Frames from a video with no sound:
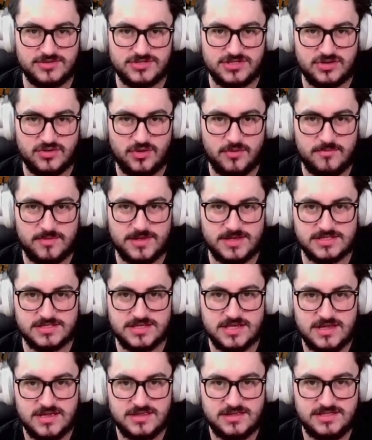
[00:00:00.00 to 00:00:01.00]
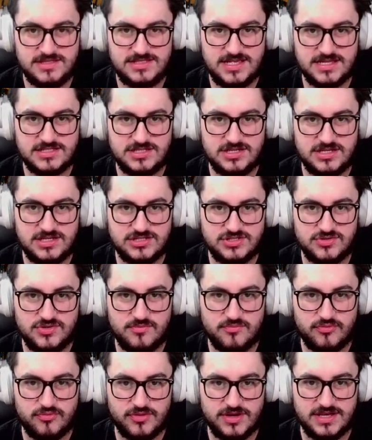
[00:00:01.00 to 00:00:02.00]
generator because this actually is doing
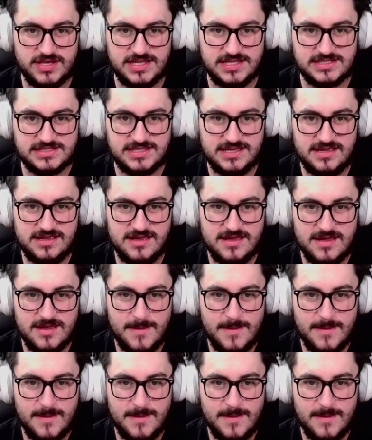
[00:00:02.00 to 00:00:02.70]
pretty decent.